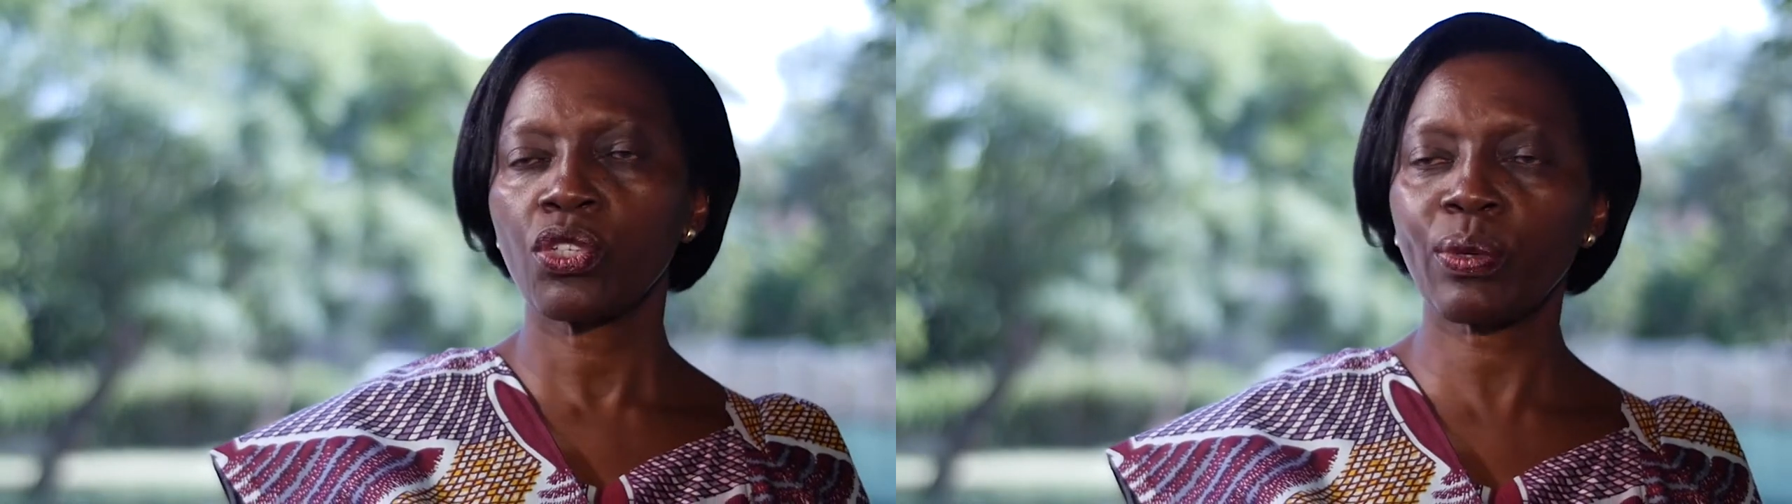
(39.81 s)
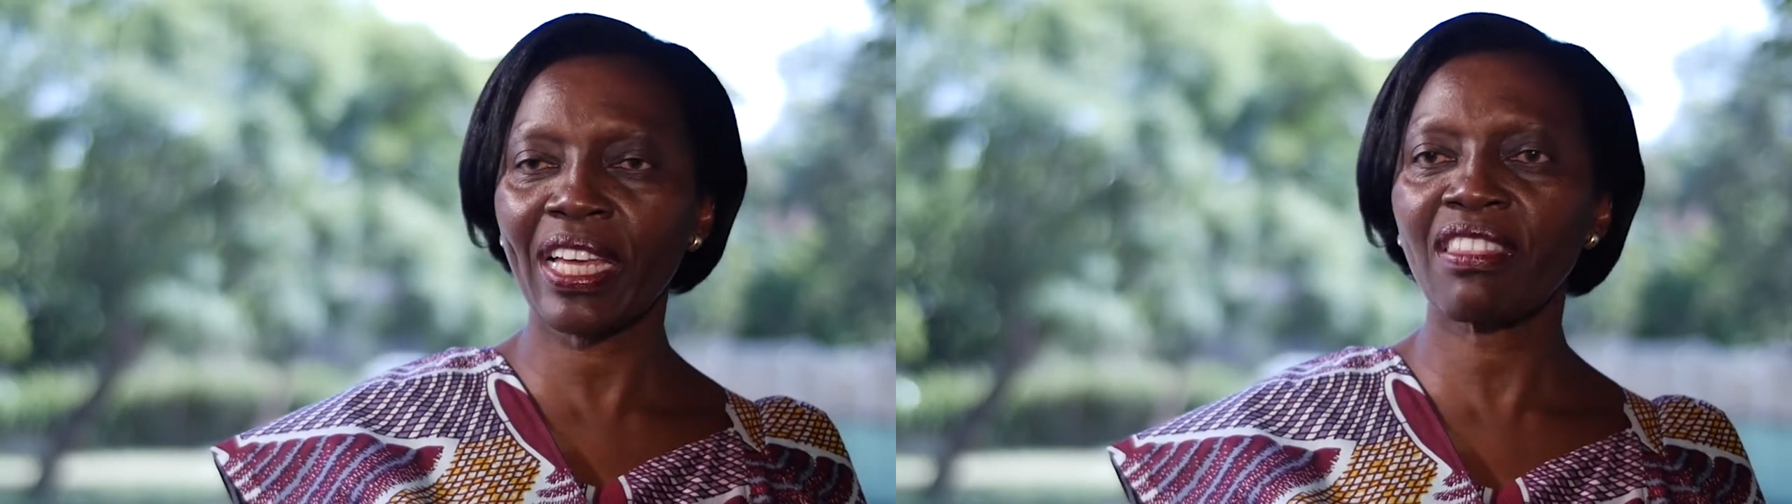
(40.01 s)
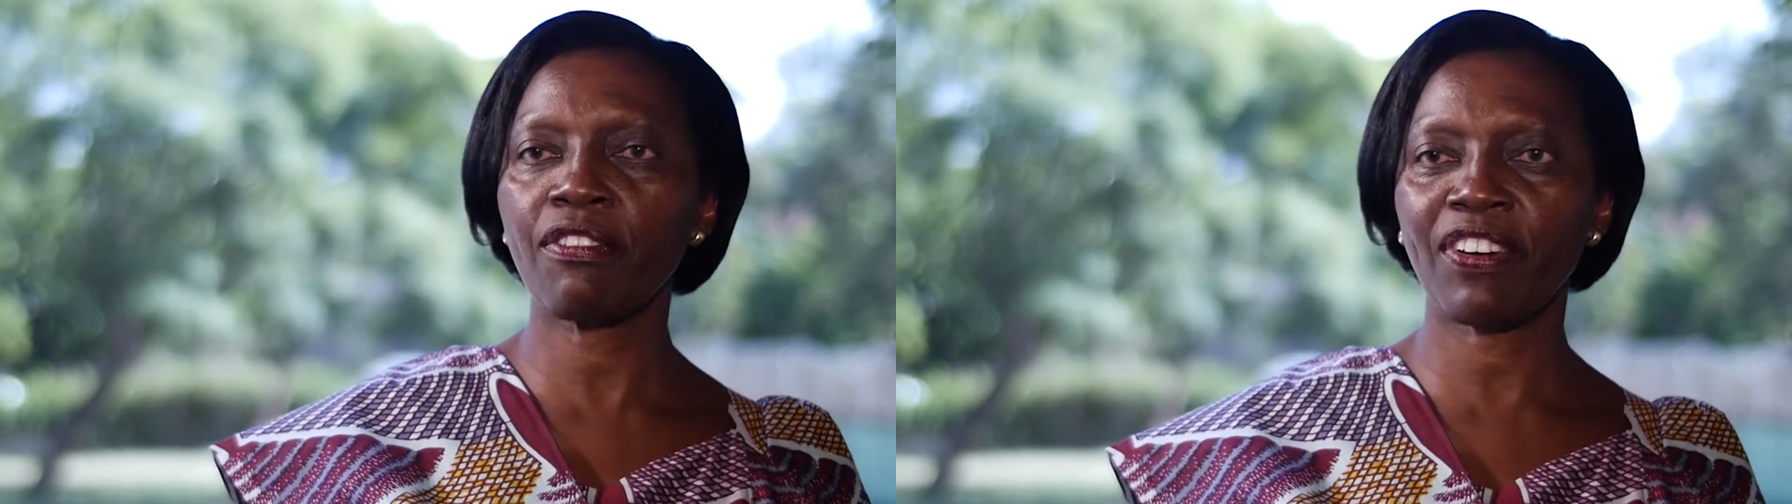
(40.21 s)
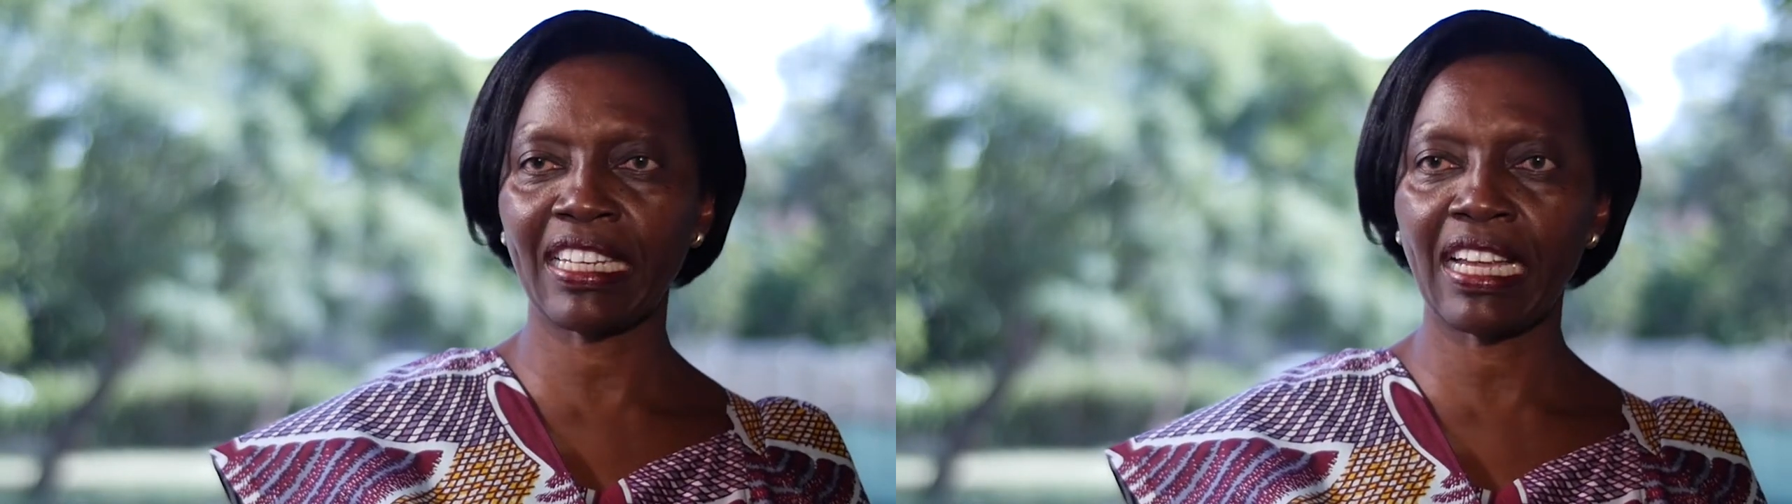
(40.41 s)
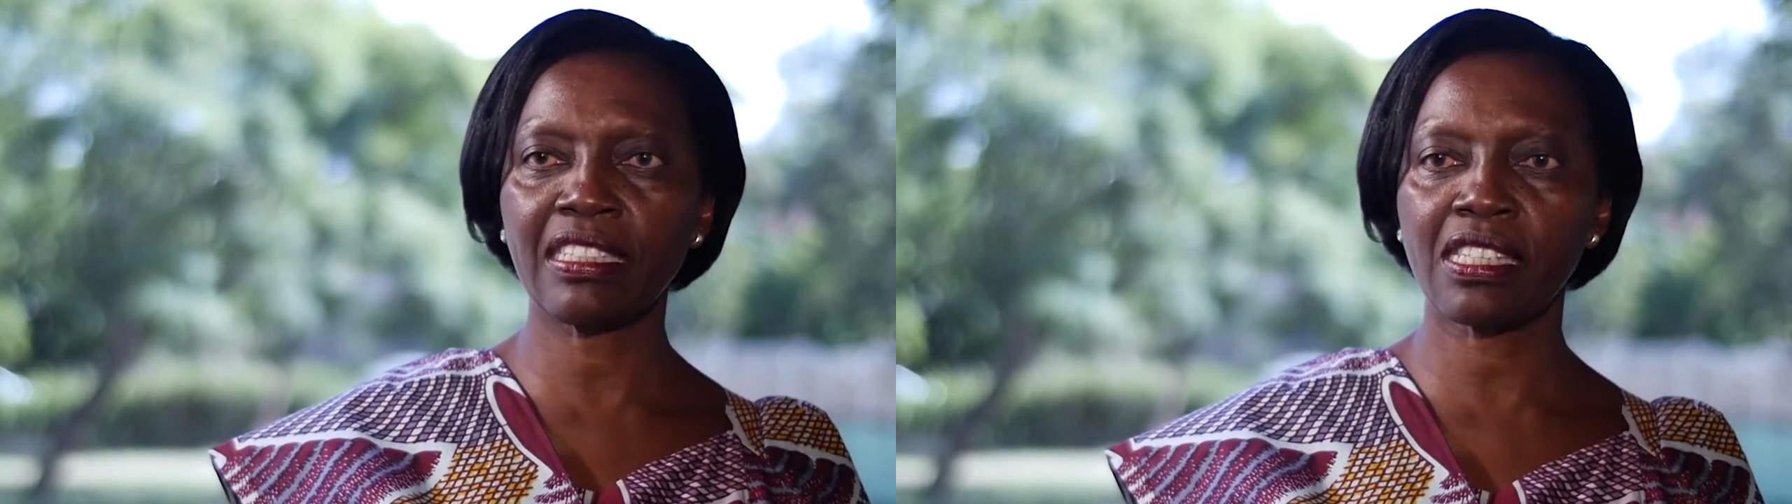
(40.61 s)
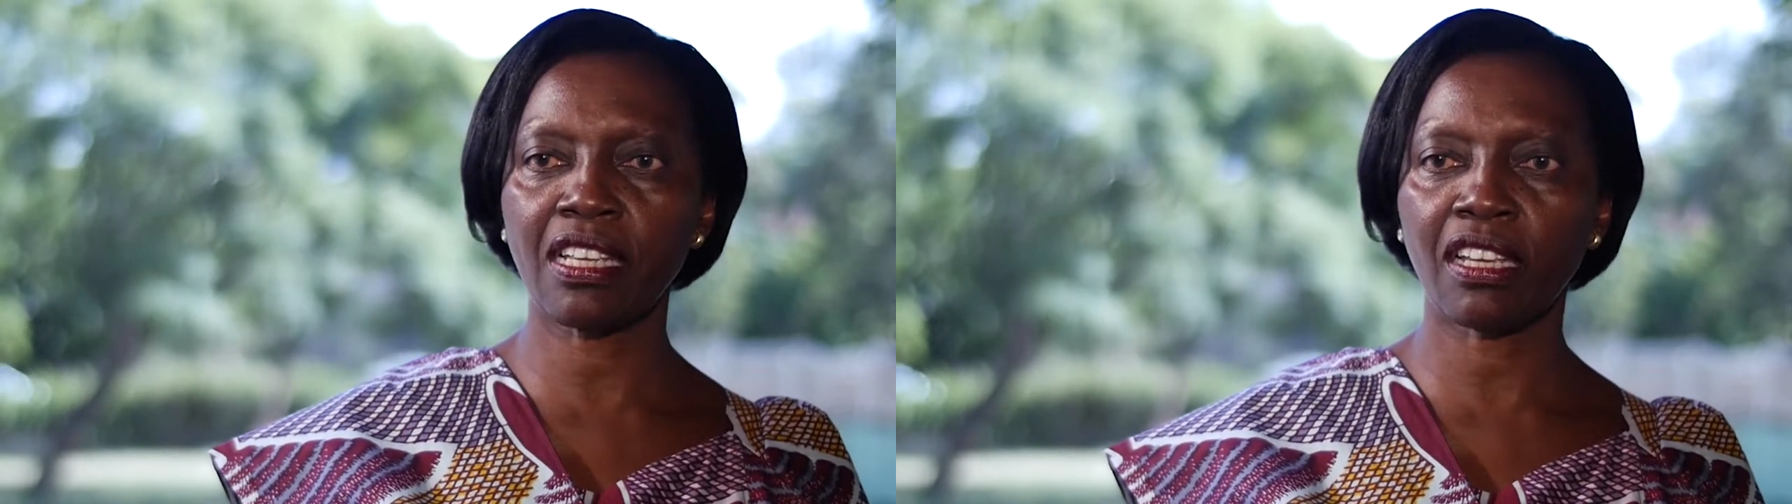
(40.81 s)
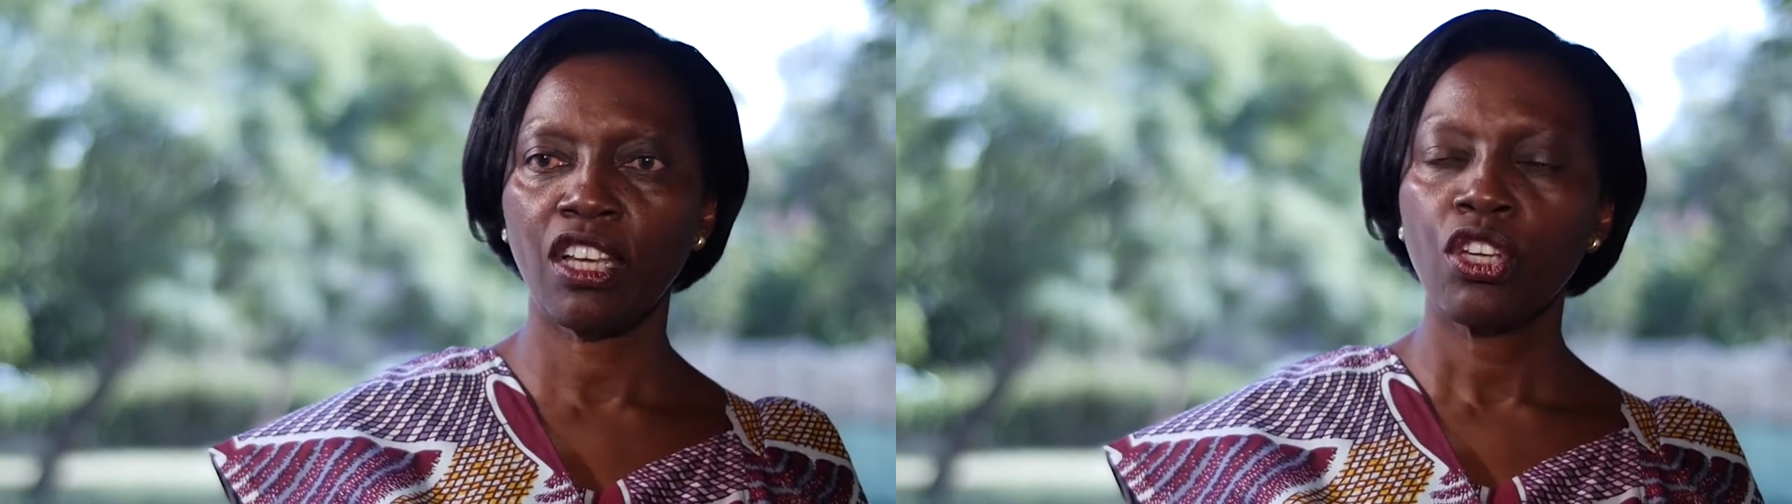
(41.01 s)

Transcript: to get the financing.